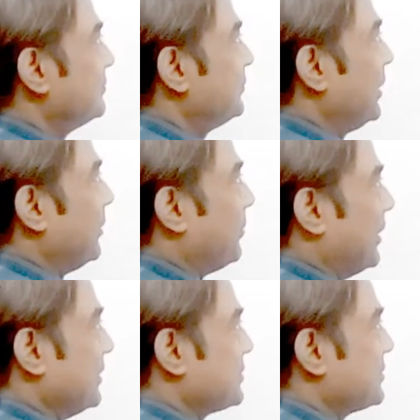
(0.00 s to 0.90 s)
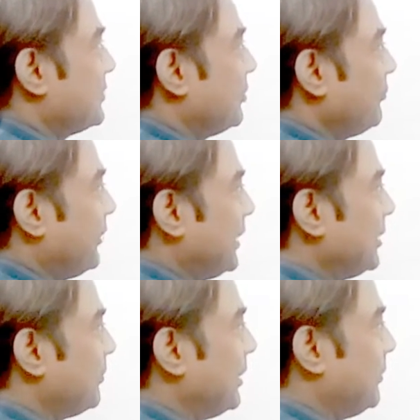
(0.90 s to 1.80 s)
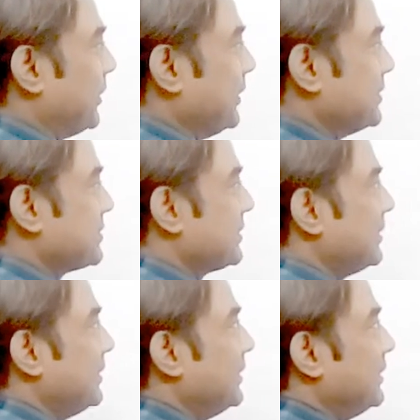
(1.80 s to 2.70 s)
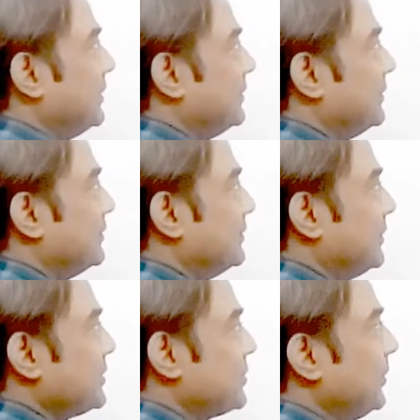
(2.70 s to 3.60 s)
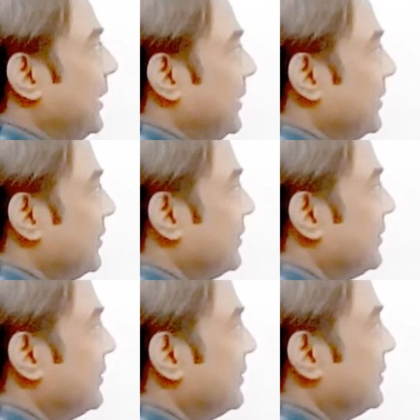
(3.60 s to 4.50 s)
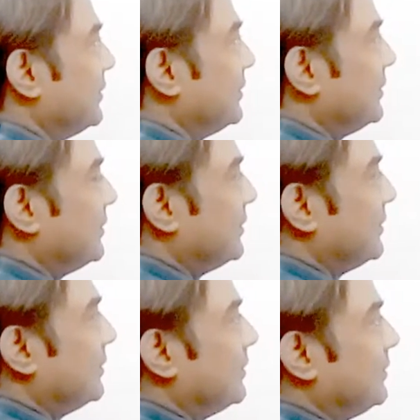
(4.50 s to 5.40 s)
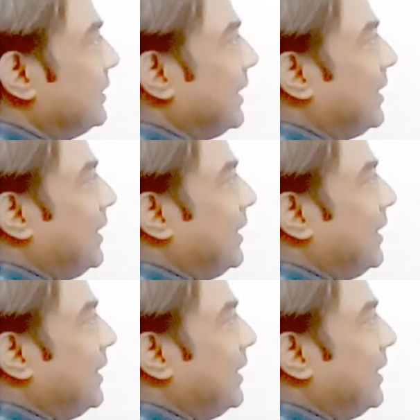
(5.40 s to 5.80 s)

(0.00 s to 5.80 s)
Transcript: bullet points. Don't forget the bullet points. This you need. Take